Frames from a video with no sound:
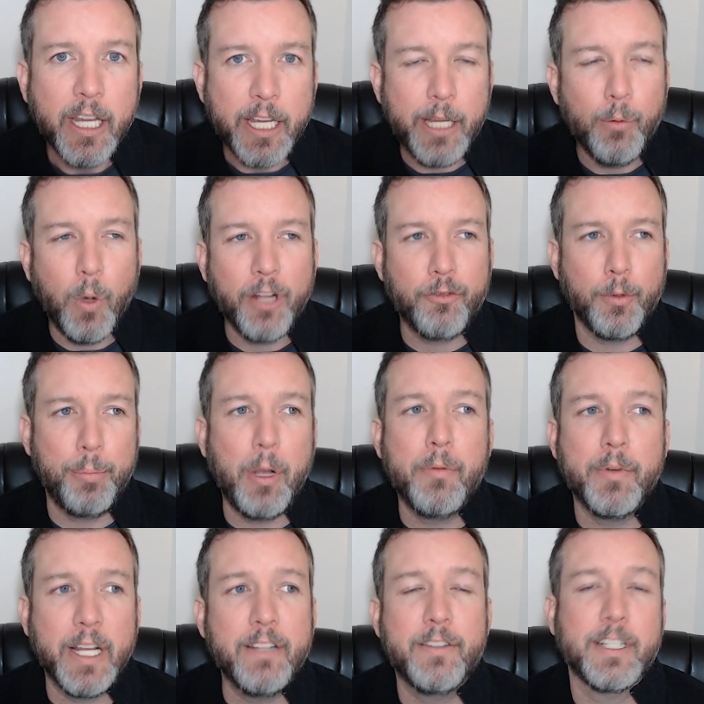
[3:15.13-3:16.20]
He wants
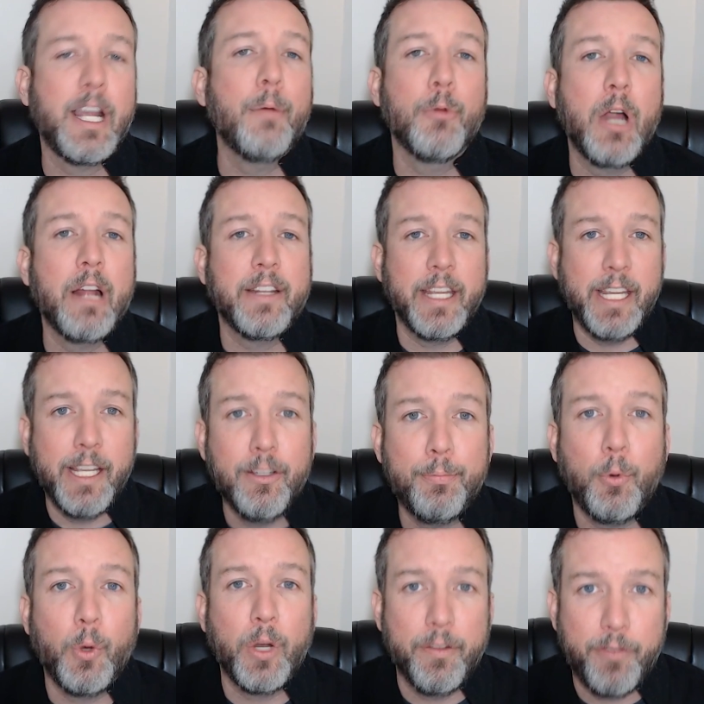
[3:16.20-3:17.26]
Republicans to come around to his
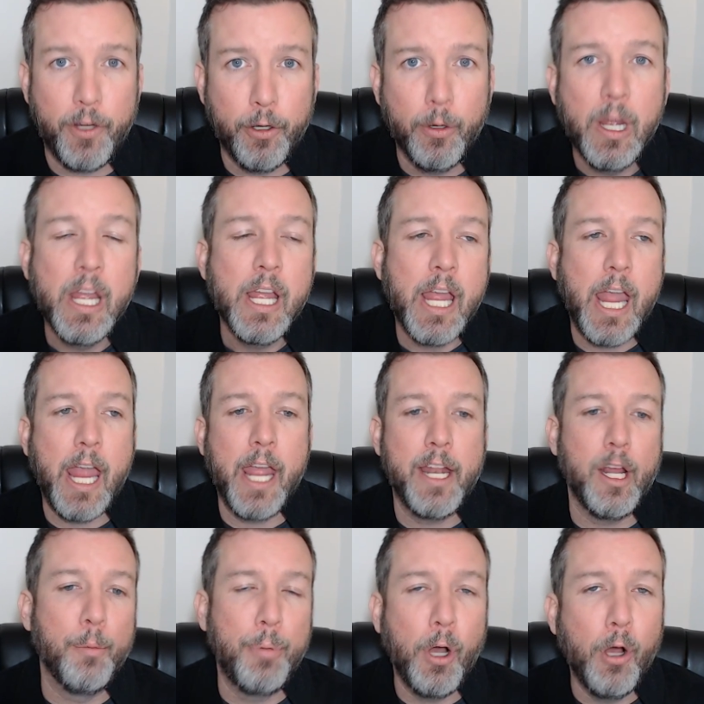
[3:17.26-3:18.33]
point of view
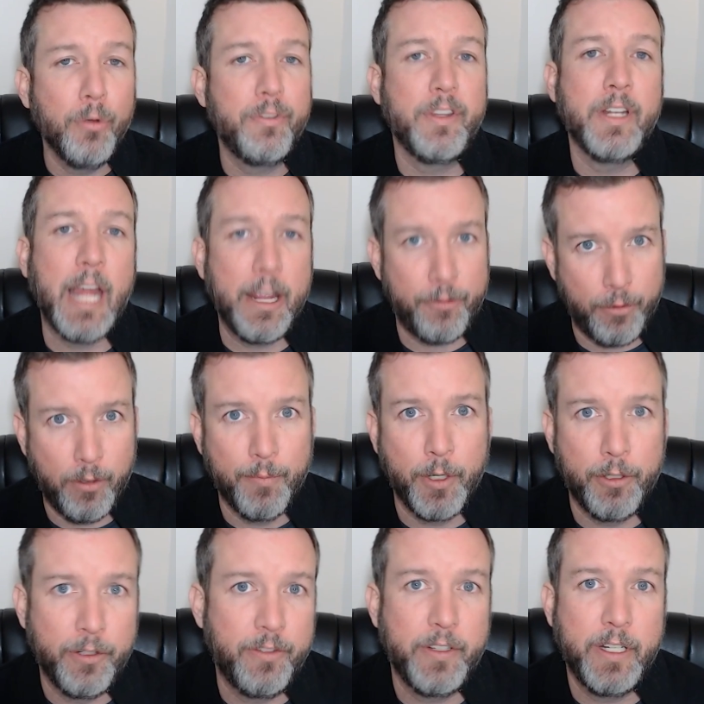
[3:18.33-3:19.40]
and oppose the national
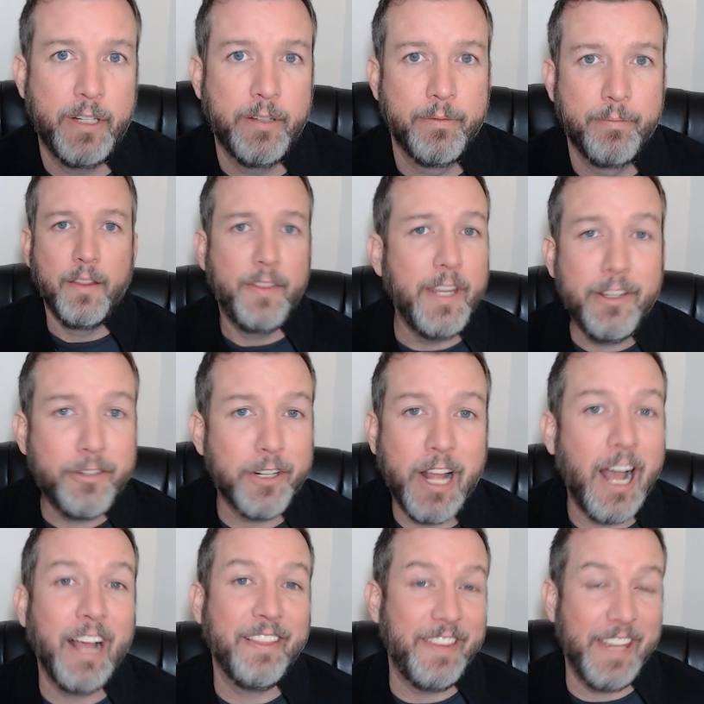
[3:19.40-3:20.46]
emergency. These are
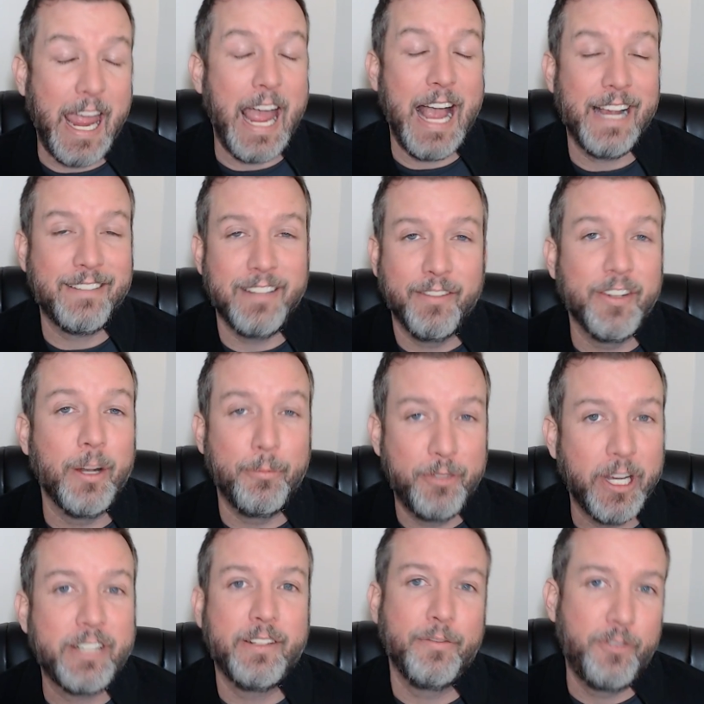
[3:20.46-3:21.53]
not the acts of an
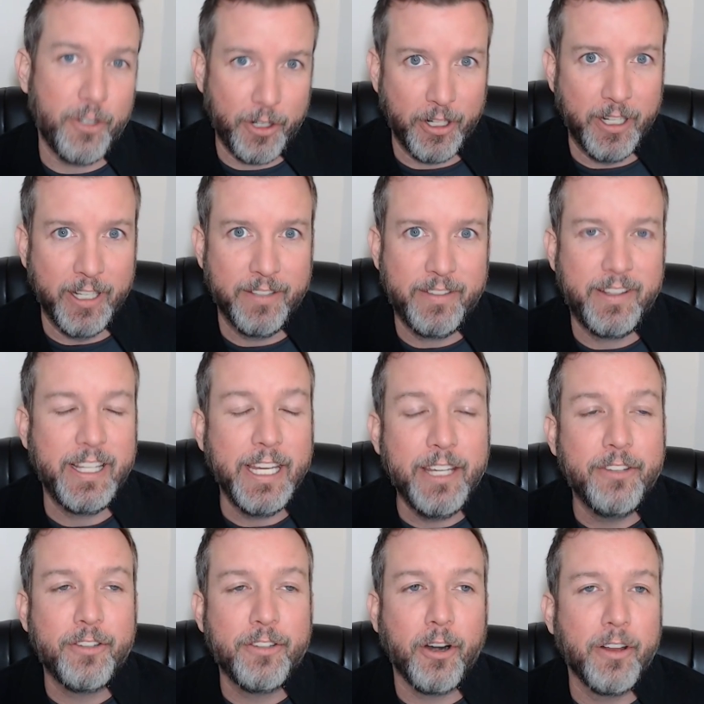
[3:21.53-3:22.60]
objective journalist,
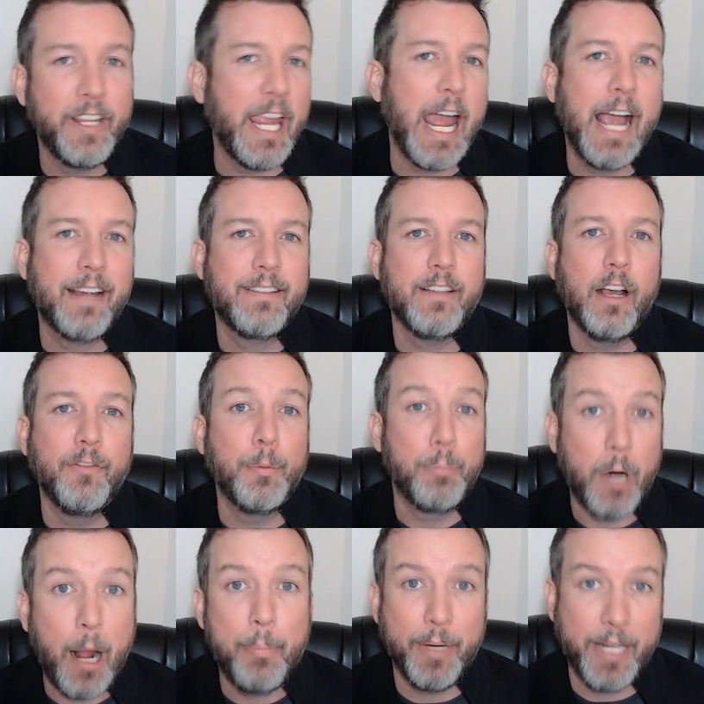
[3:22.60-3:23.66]
these are the acts of a
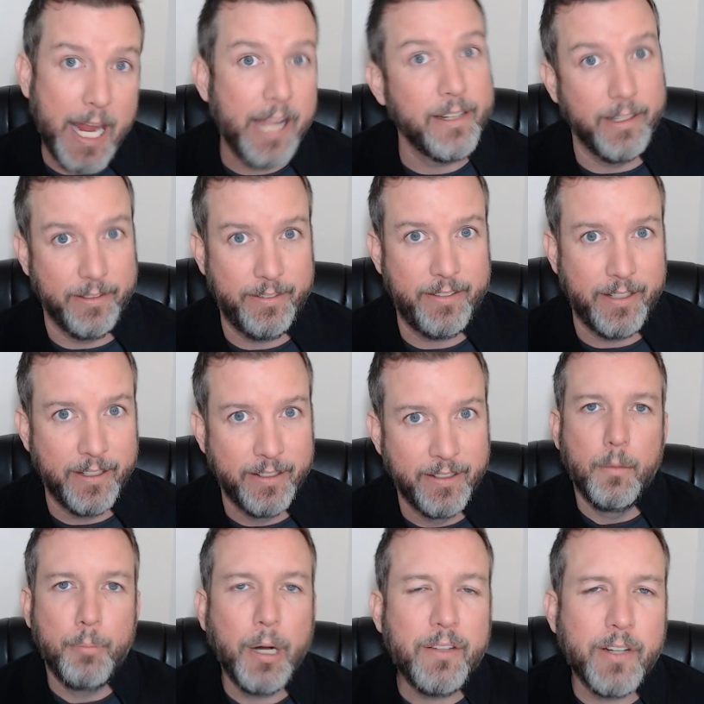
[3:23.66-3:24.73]
propagandist.
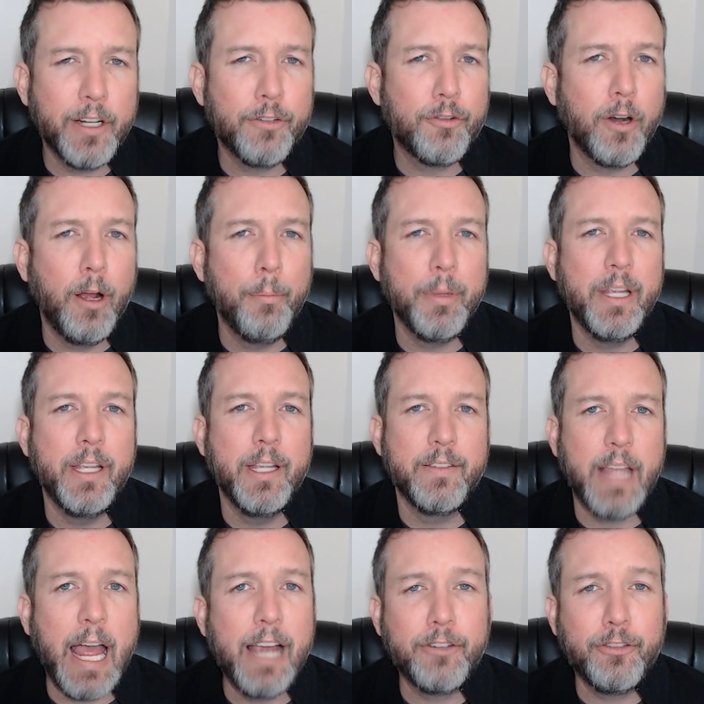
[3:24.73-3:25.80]
President Trump
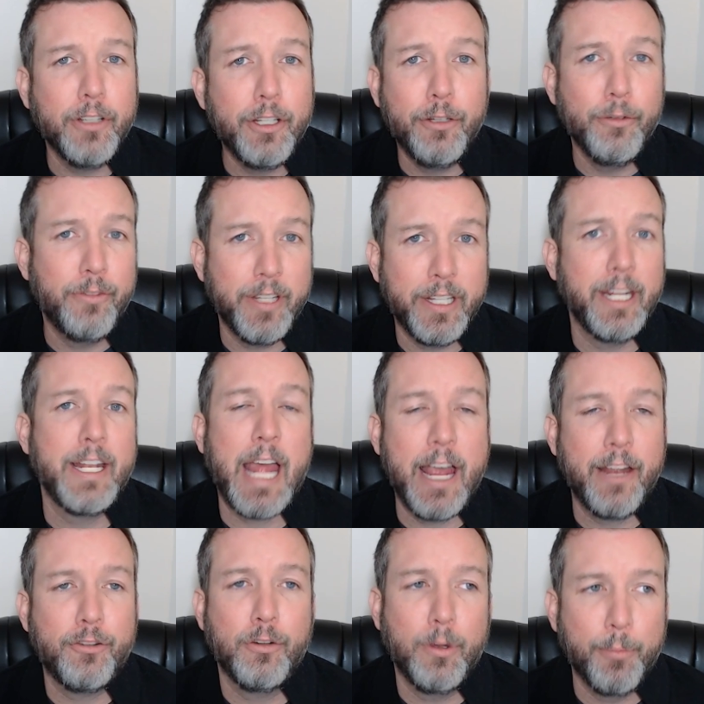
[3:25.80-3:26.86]
is actually using the
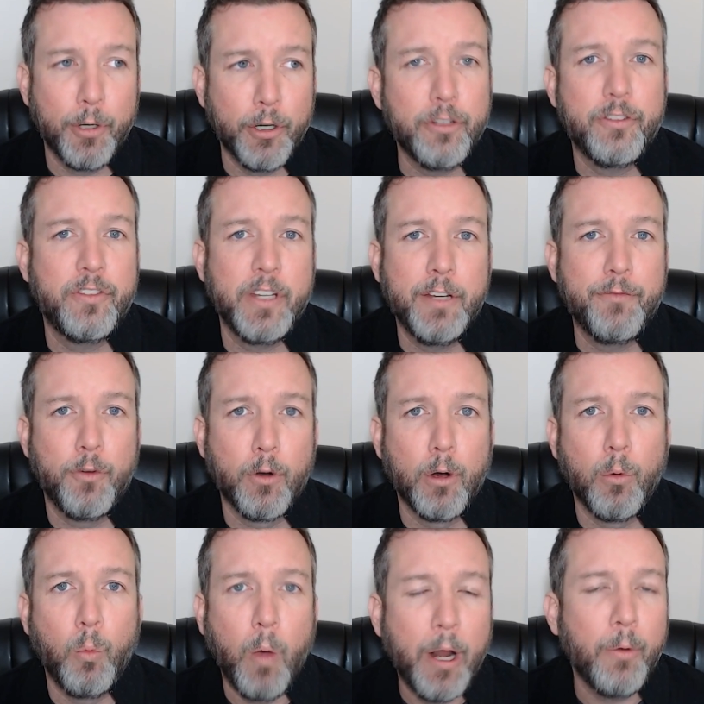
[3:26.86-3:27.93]
national emergency
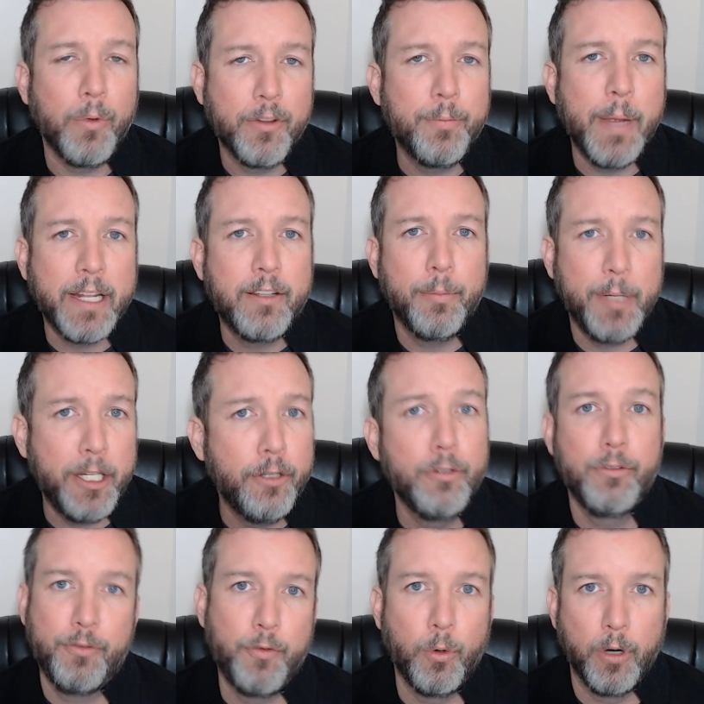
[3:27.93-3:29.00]
for what it was meant to be
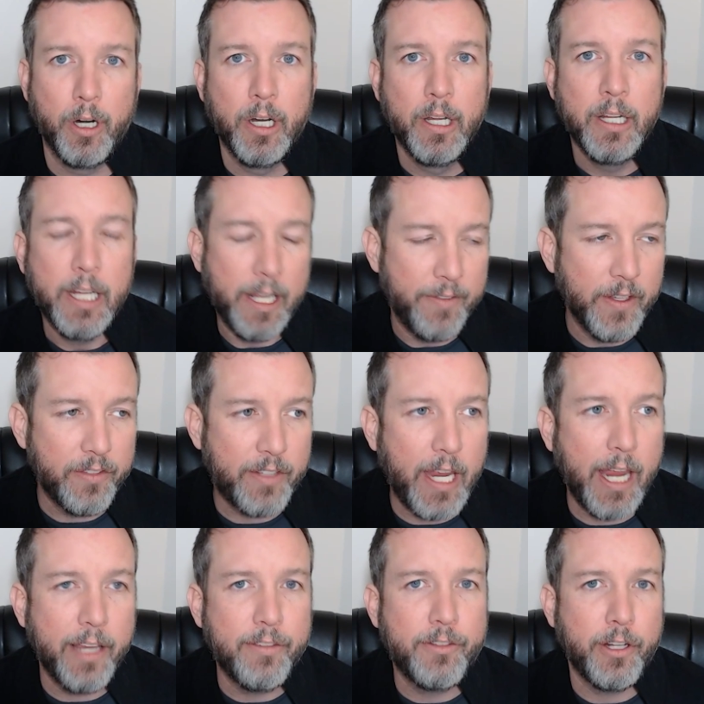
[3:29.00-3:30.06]
used for, in this
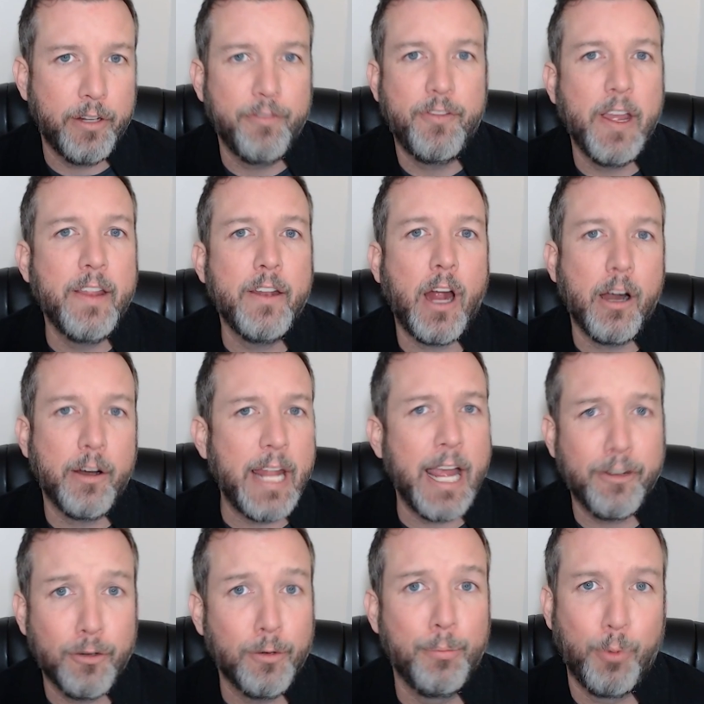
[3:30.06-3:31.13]
case, to defend our
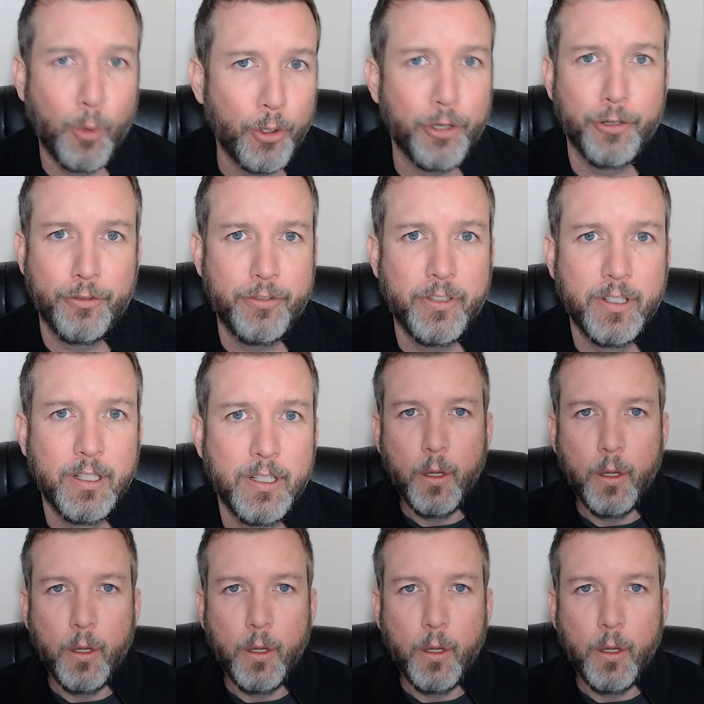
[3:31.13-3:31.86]
national borders.